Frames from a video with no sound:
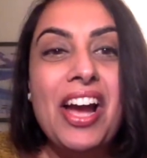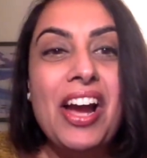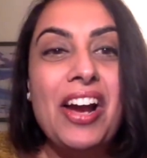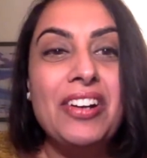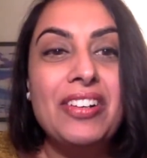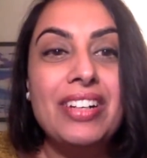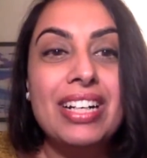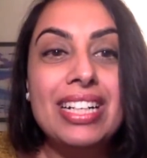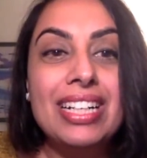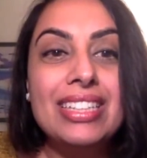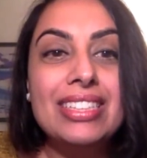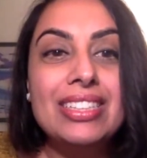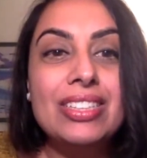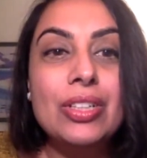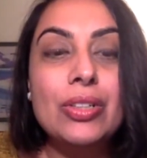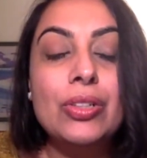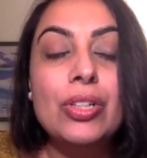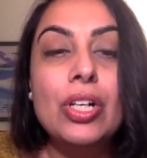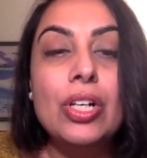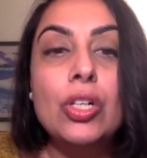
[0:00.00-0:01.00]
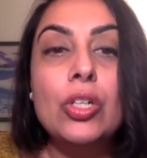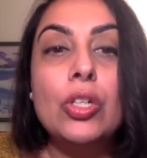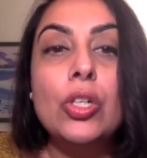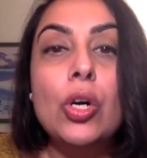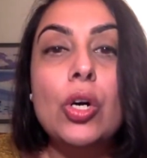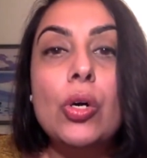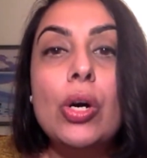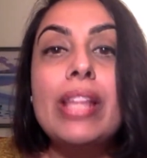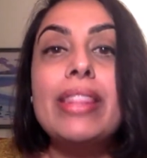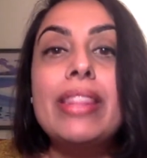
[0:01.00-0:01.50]
All right. So
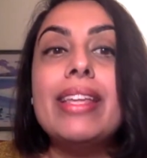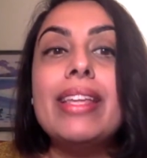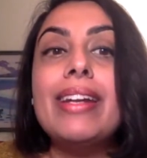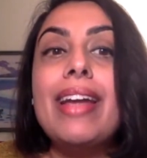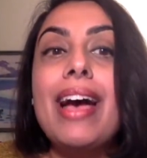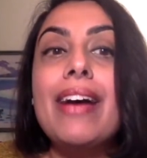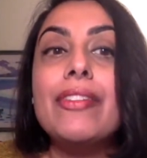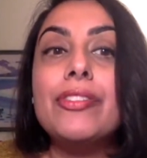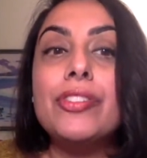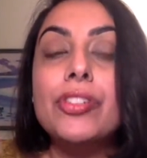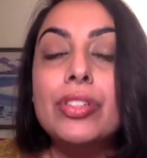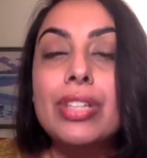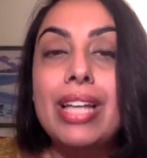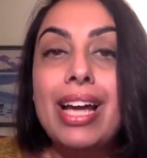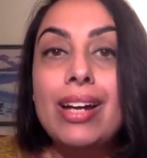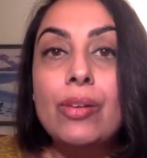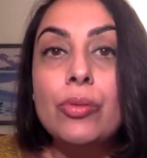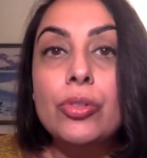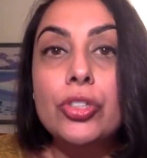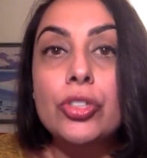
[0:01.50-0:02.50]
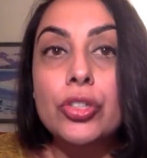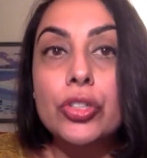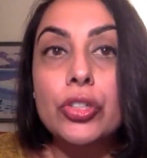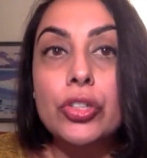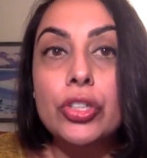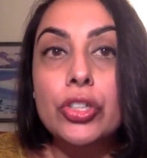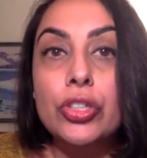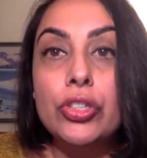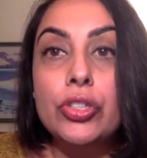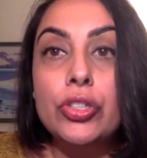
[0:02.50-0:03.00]
go. And then after that, what you're
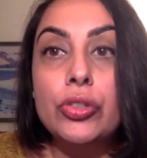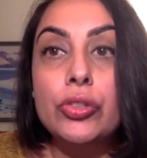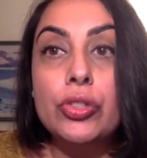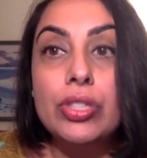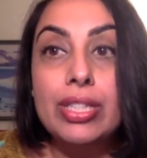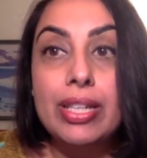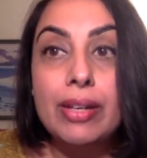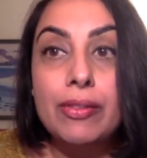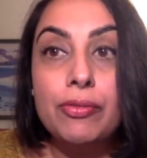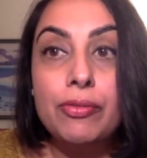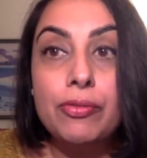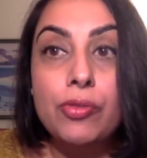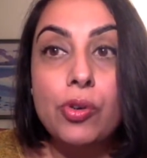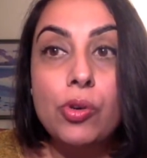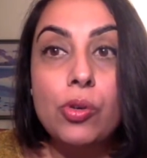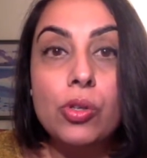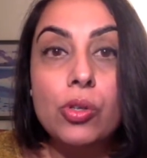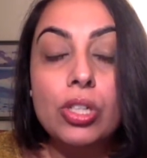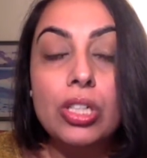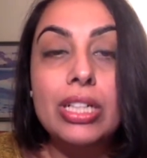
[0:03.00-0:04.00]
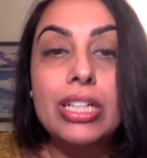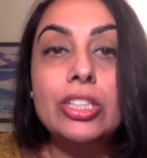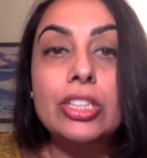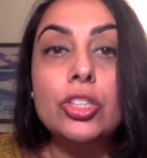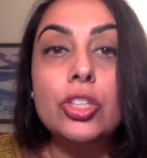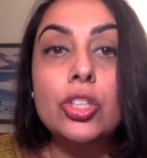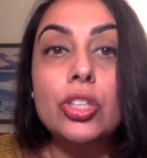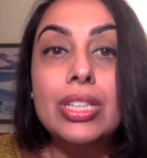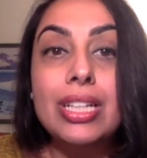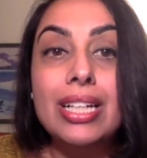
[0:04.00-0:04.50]
going to do, step 4,
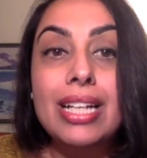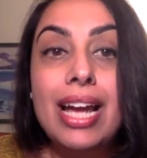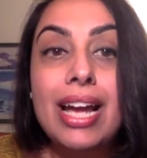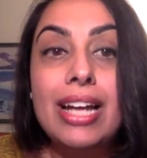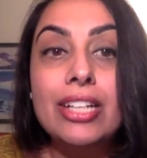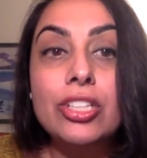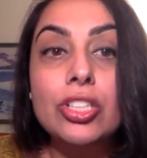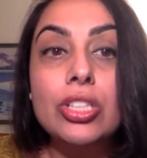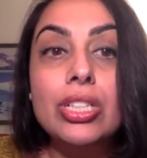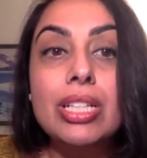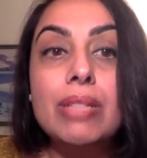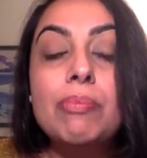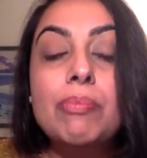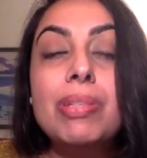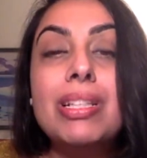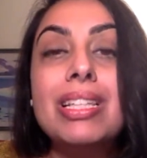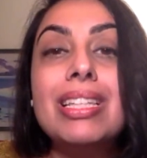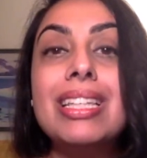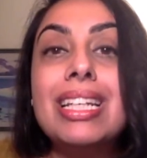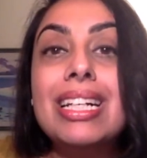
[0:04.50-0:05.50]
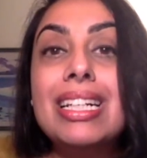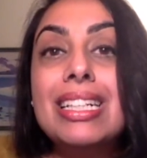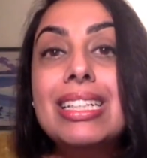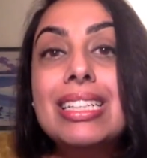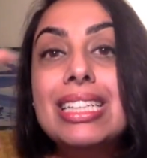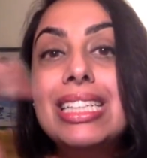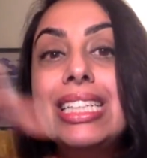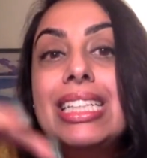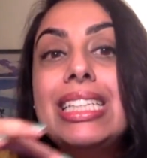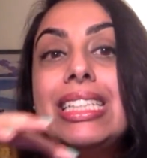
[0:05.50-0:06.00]
is you're going to actually
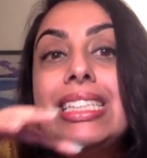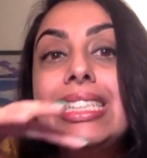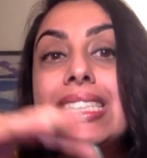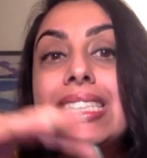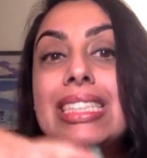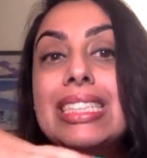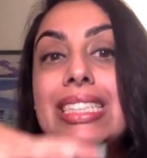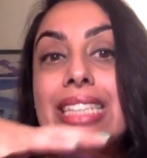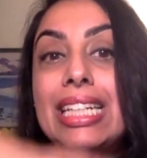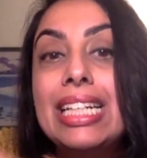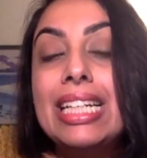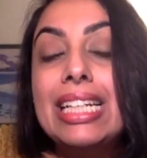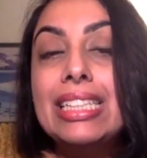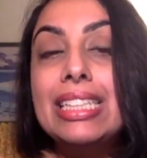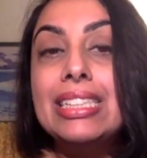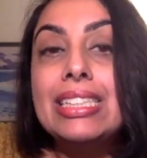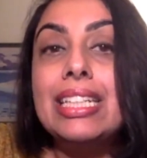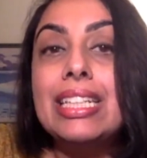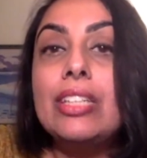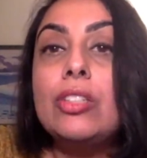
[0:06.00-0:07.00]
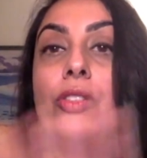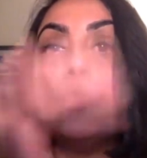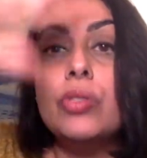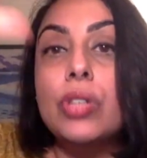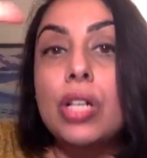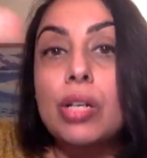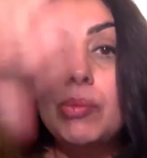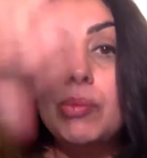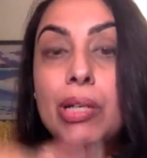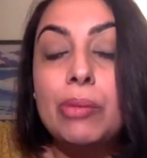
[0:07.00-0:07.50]
plug these dates that
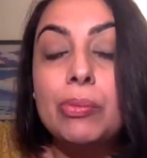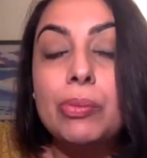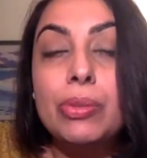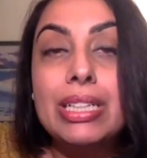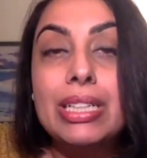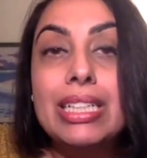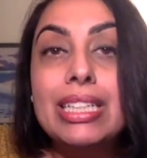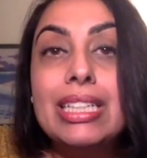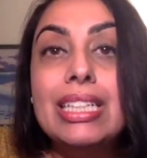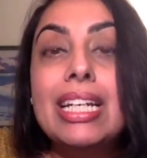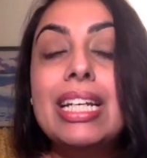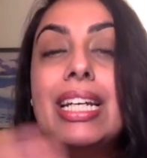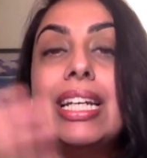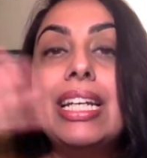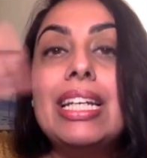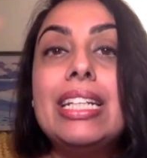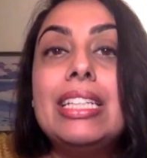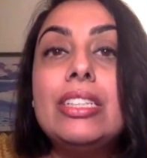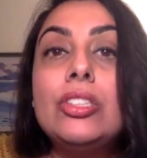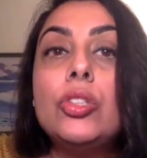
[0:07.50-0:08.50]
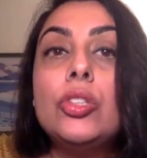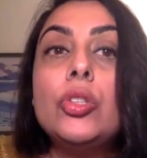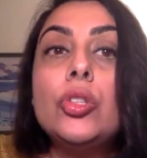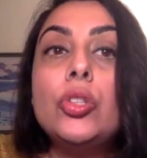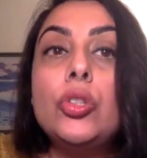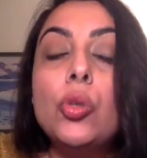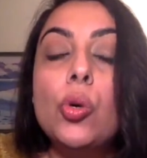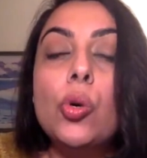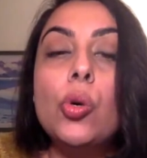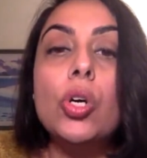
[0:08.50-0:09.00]
you've come up with into
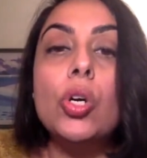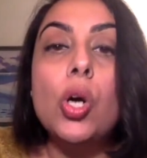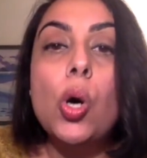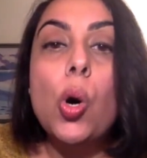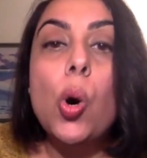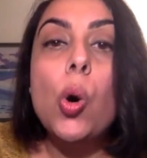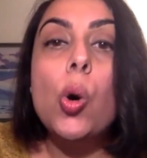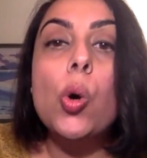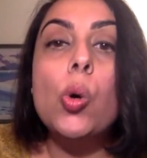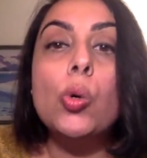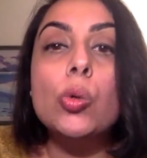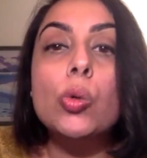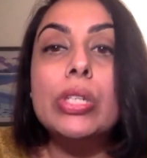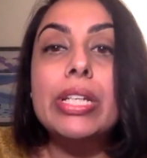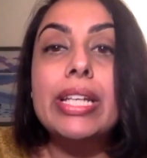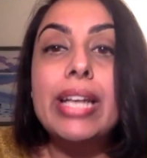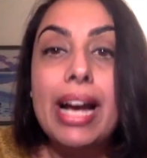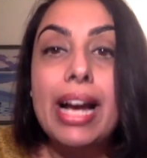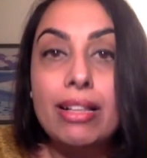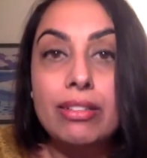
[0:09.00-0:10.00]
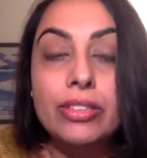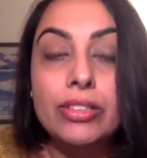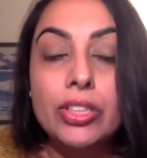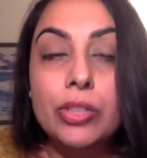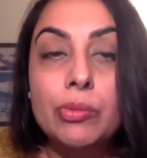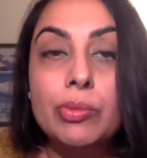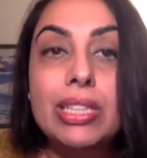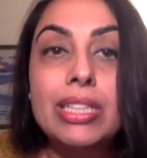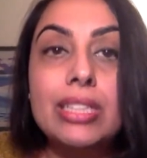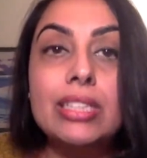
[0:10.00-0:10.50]
your own
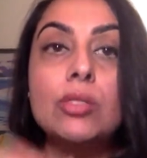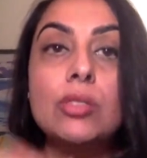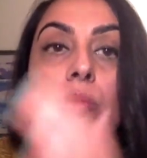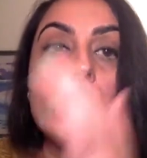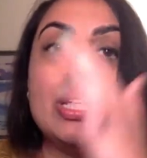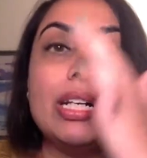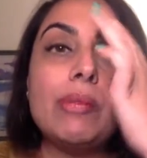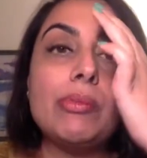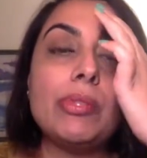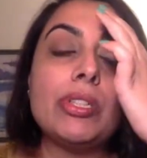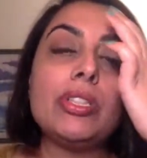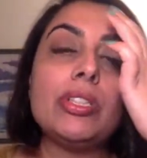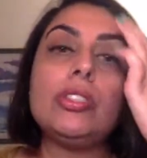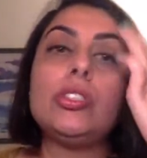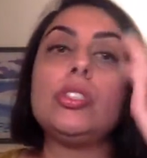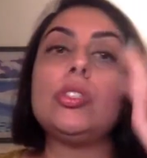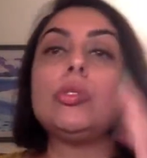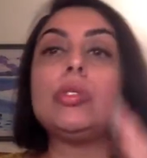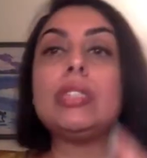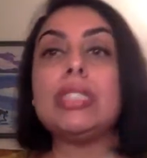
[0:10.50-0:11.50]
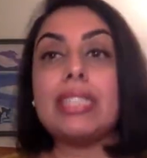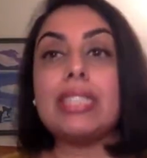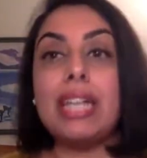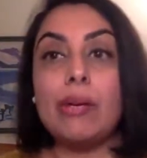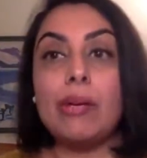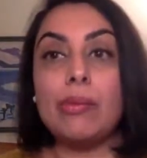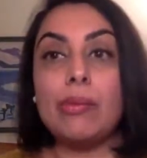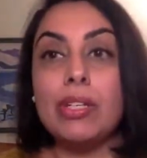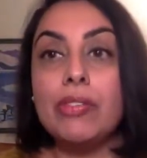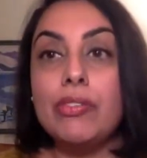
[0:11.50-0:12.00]
calendar, because what I'm going to do is
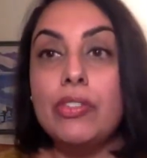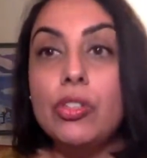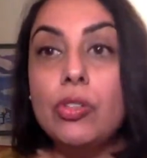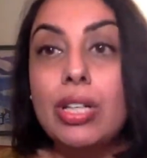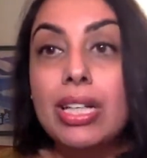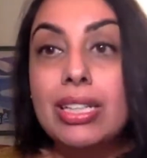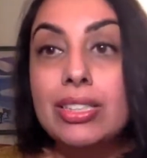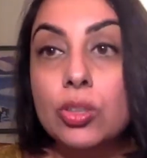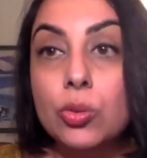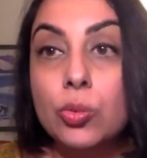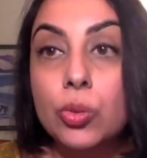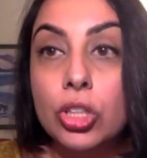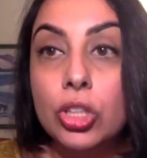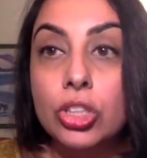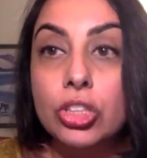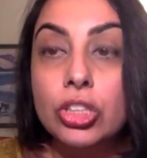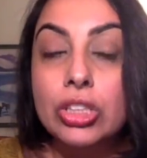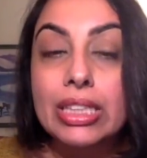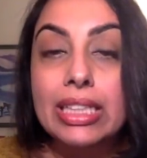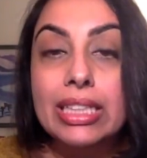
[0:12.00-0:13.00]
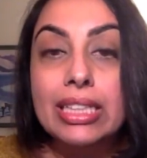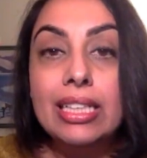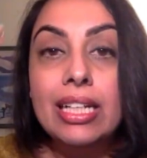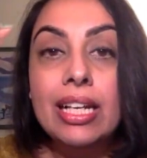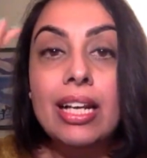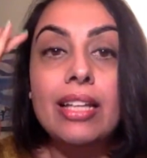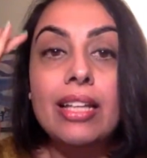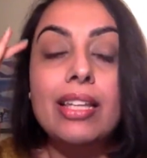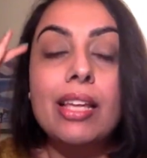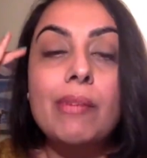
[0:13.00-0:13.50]
I'm giving you guys a worksheet
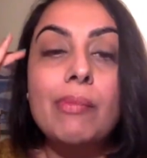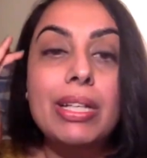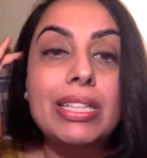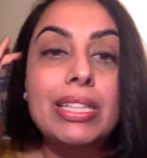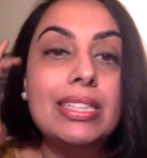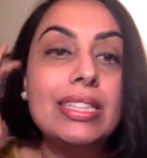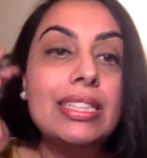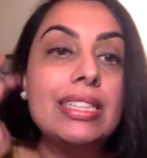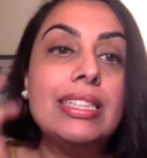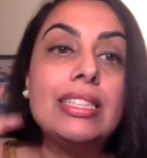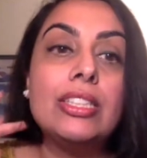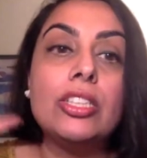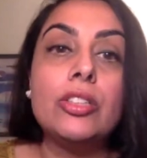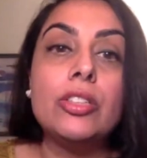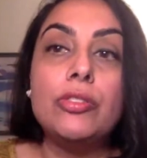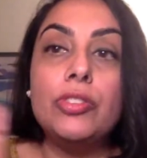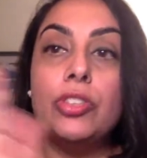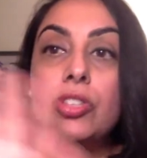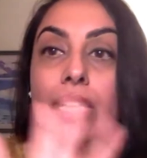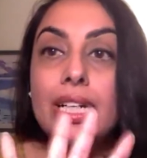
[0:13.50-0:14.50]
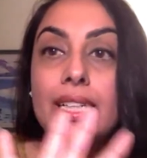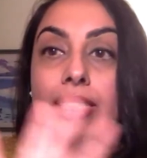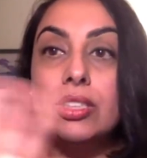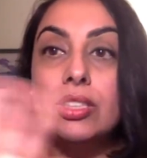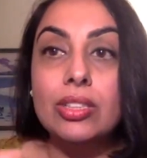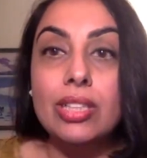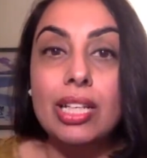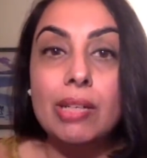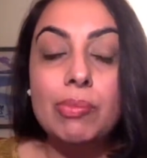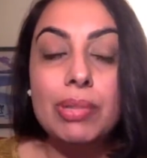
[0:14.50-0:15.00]
that makes it easier for you guys
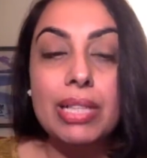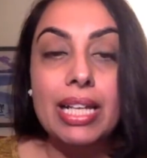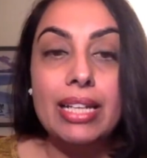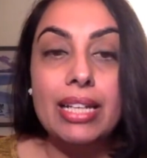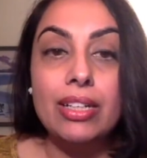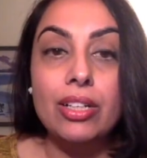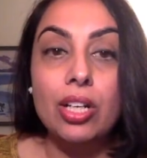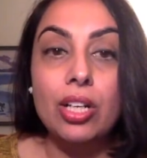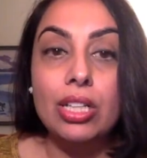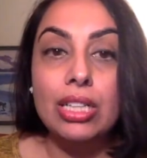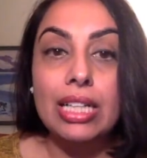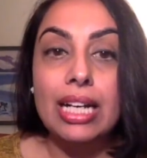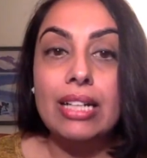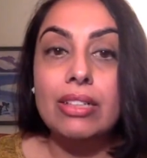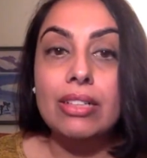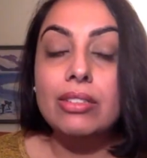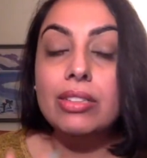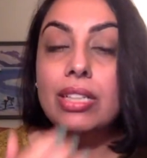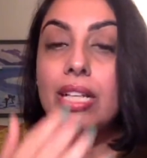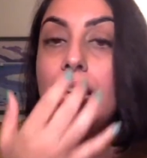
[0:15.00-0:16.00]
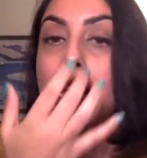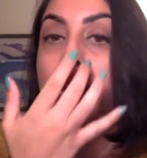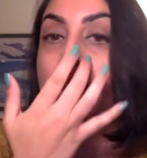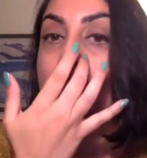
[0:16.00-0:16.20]
to like plan it all out,